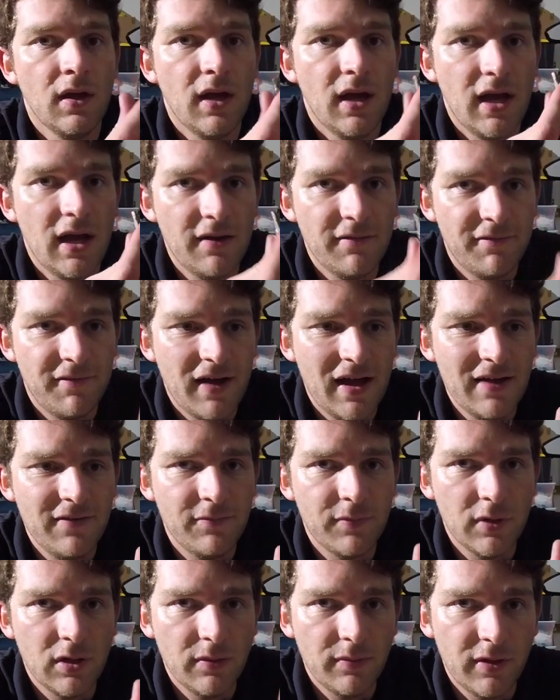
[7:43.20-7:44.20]
a
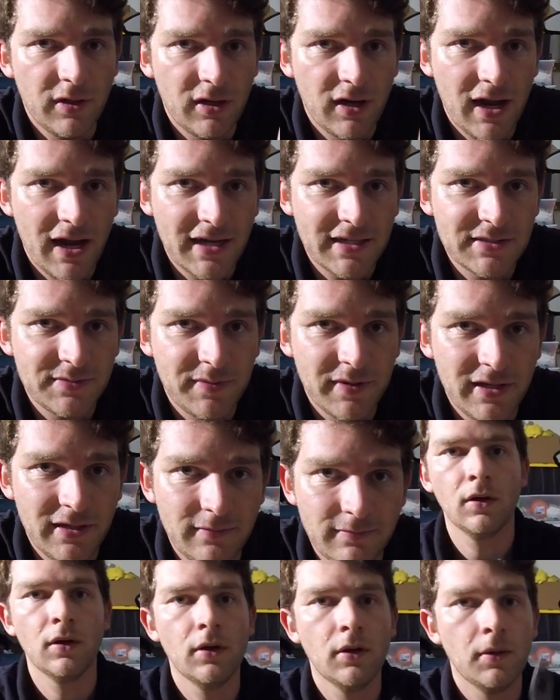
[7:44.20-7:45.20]
5mm hex bit,
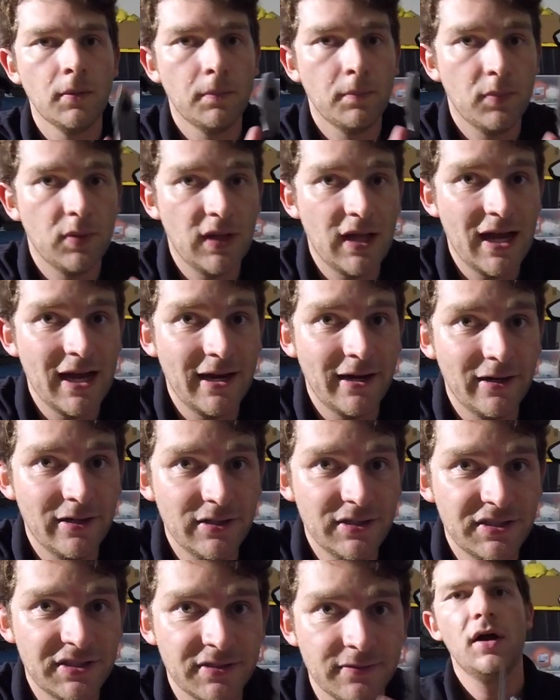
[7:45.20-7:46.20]

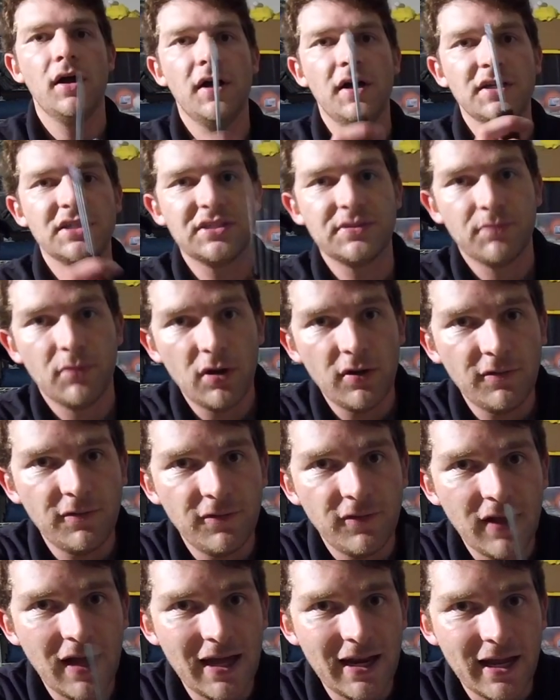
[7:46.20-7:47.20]
pliers, a small
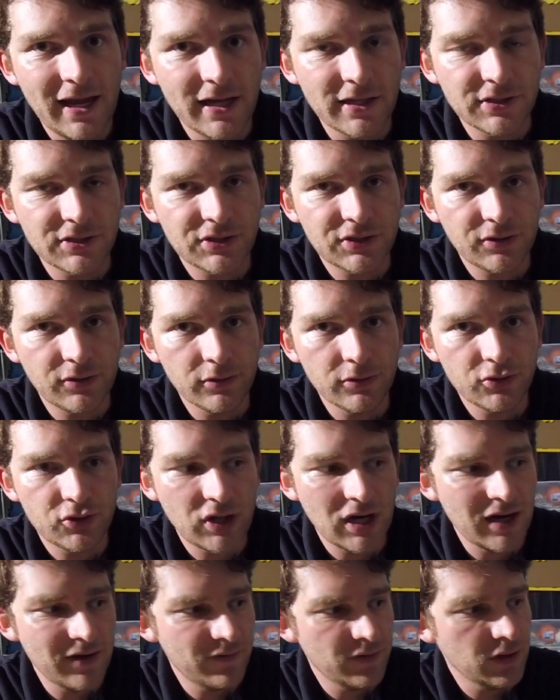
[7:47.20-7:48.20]
flathead
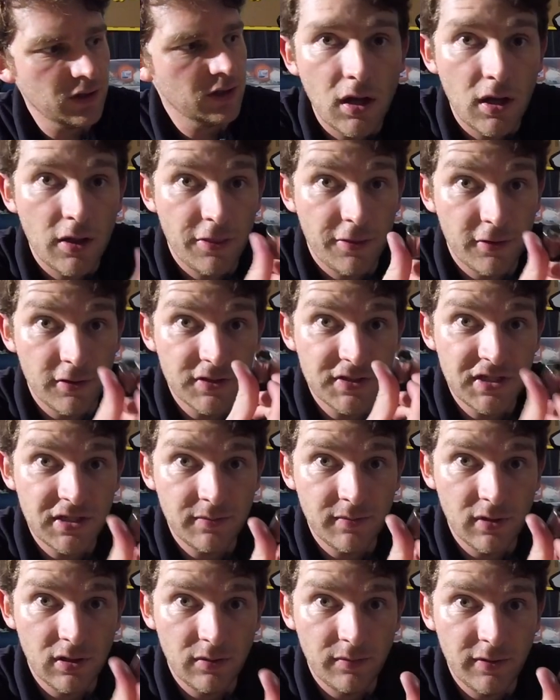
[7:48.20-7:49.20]
screwdriver, a
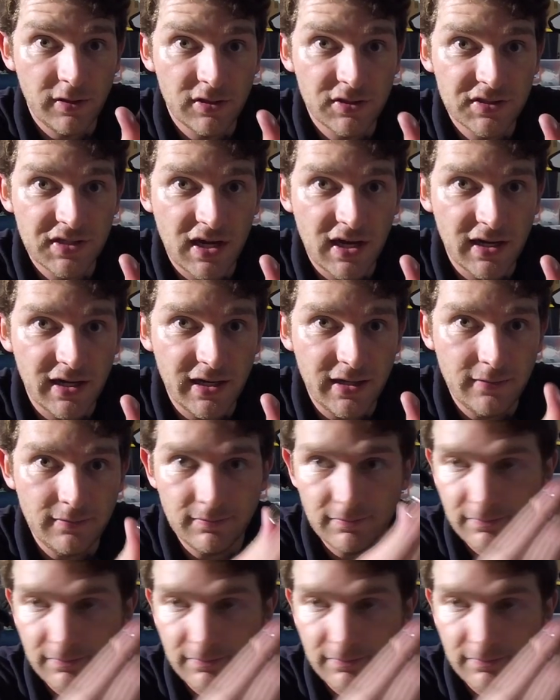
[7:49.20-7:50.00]
13mm socket,